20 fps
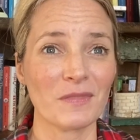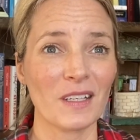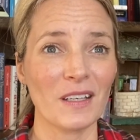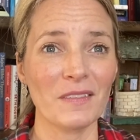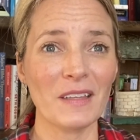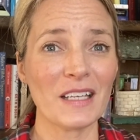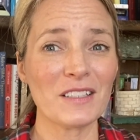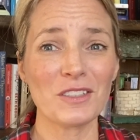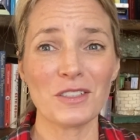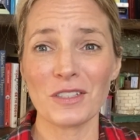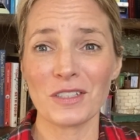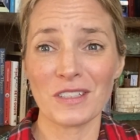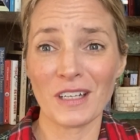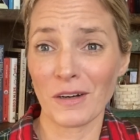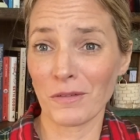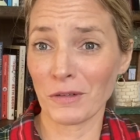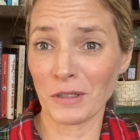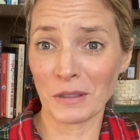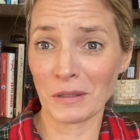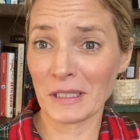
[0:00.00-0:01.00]
that's just
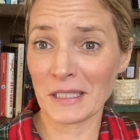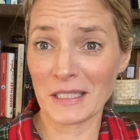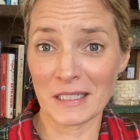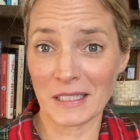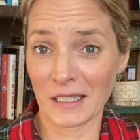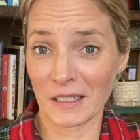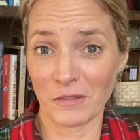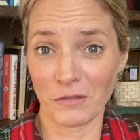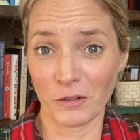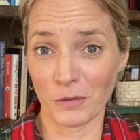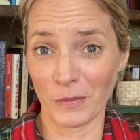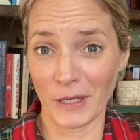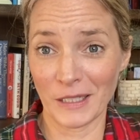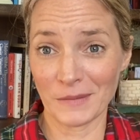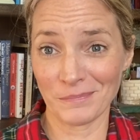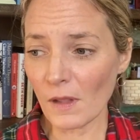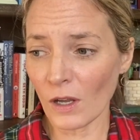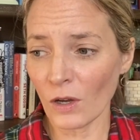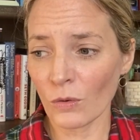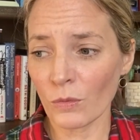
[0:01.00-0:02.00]
not realistic for
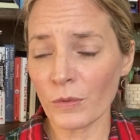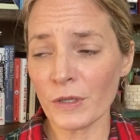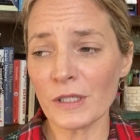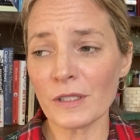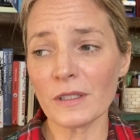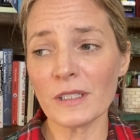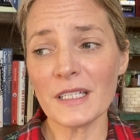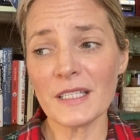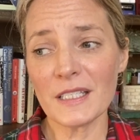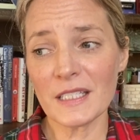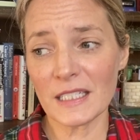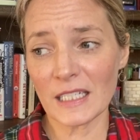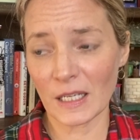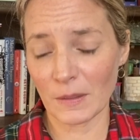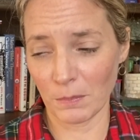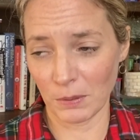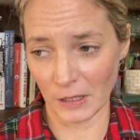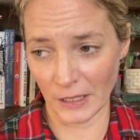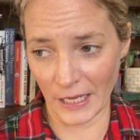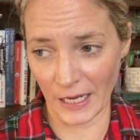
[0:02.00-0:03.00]
me. A
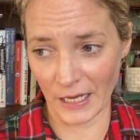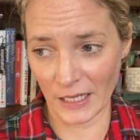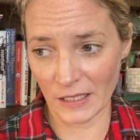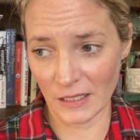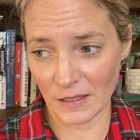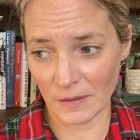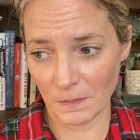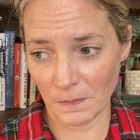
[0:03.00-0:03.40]
realistic plan